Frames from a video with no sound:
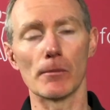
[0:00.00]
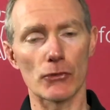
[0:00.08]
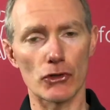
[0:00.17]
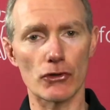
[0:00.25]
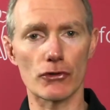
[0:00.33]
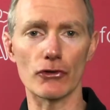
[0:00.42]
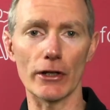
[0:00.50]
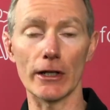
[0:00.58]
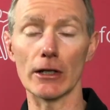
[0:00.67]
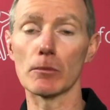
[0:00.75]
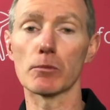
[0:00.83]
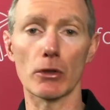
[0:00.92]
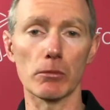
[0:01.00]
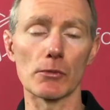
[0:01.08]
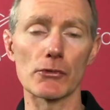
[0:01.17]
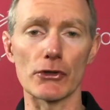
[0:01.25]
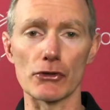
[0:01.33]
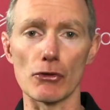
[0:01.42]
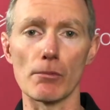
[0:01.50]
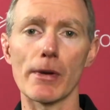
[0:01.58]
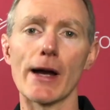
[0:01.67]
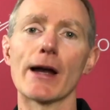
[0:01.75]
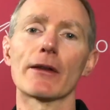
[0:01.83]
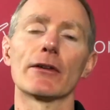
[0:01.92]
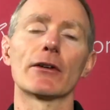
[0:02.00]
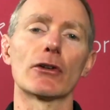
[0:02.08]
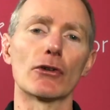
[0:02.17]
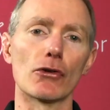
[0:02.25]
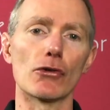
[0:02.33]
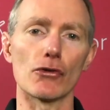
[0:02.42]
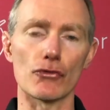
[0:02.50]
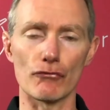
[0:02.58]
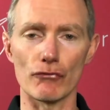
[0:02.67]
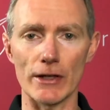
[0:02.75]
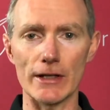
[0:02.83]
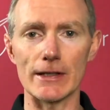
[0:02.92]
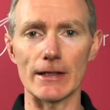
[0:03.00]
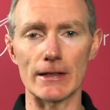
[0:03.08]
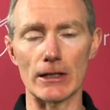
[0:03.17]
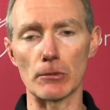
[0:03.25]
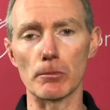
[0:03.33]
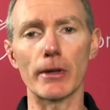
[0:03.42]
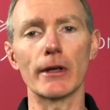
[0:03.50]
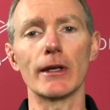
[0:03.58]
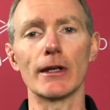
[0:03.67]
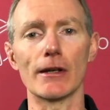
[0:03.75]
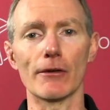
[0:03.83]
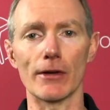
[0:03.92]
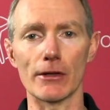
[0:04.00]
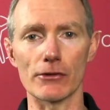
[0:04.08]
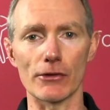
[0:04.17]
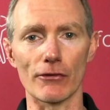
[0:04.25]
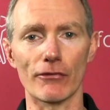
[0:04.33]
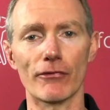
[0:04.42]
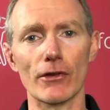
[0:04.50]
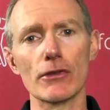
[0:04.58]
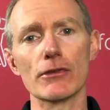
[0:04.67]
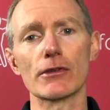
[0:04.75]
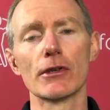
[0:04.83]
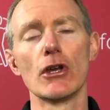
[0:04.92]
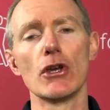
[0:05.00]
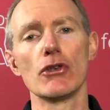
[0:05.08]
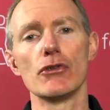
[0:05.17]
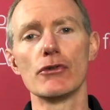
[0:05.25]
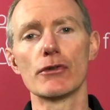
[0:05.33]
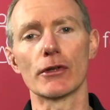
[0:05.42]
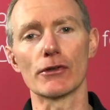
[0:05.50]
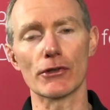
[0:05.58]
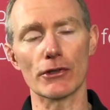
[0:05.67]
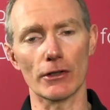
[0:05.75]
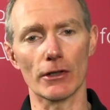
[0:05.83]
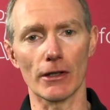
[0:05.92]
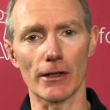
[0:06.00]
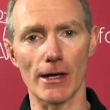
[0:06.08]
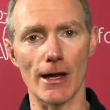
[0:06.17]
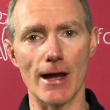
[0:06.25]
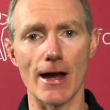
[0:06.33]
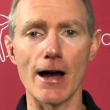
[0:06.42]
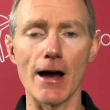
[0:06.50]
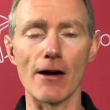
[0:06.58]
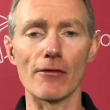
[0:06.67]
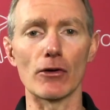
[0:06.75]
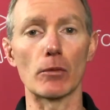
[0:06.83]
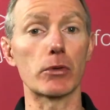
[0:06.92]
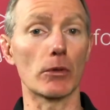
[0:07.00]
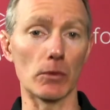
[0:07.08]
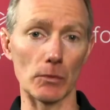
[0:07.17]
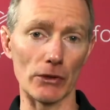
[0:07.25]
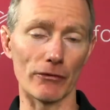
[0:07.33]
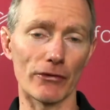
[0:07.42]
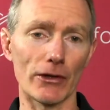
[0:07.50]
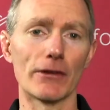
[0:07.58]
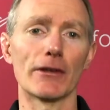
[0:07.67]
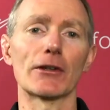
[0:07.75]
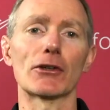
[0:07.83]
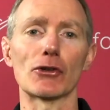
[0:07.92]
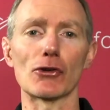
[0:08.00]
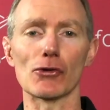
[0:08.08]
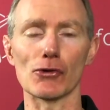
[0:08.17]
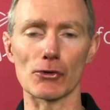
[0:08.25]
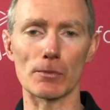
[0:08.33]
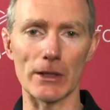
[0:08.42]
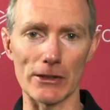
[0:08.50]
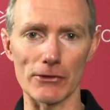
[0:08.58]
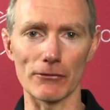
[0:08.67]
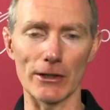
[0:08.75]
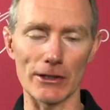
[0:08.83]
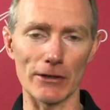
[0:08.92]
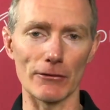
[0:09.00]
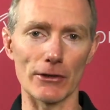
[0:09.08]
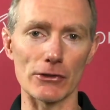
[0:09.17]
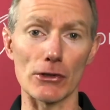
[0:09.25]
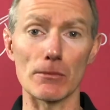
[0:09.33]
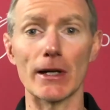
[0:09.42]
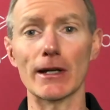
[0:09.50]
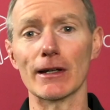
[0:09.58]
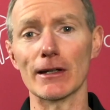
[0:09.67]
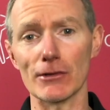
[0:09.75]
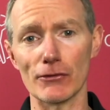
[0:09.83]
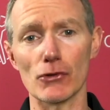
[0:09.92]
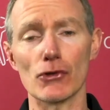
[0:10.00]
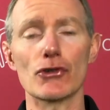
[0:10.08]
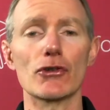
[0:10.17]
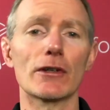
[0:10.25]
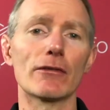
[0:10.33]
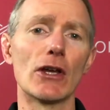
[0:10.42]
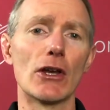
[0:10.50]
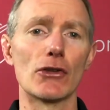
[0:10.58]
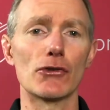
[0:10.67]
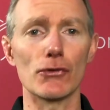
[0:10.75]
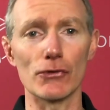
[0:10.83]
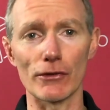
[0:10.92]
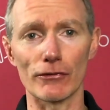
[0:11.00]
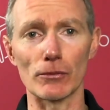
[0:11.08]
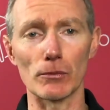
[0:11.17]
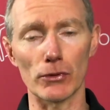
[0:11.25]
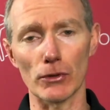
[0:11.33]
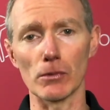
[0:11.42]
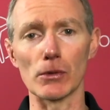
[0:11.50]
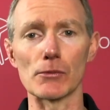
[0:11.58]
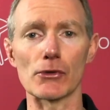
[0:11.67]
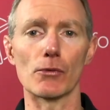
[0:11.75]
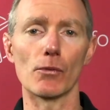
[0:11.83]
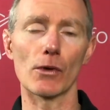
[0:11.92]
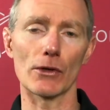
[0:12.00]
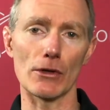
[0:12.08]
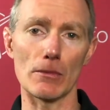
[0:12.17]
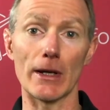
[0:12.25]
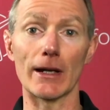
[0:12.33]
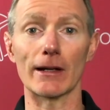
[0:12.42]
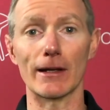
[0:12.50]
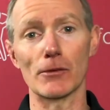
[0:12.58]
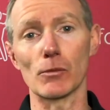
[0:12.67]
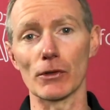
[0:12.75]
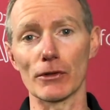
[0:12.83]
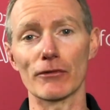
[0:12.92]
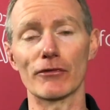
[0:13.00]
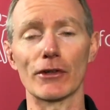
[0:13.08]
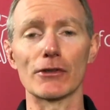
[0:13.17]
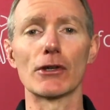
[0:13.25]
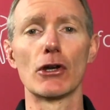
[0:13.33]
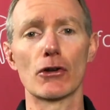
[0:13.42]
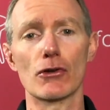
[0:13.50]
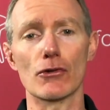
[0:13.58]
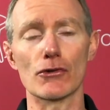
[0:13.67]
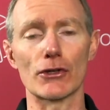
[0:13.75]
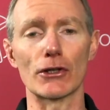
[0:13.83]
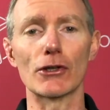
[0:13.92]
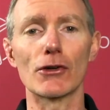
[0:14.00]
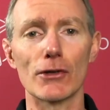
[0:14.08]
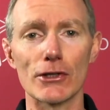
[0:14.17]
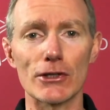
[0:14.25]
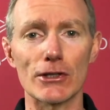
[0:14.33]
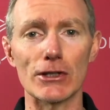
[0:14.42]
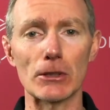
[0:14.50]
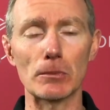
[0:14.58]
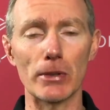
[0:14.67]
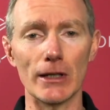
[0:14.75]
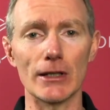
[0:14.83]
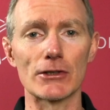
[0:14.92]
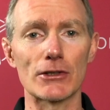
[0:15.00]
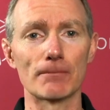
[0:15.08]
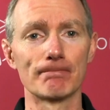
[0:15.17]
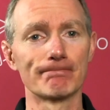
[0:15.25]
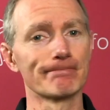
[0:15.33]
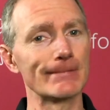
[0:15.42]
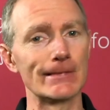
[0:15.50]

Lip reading: strain problems in your back that can cause radiating pain around to the front. You can certainly have a problem in the front that can cause pain to radiate around to the back. And of course, you can have two different problems, one at the back and one at the front, causing coexisting pains.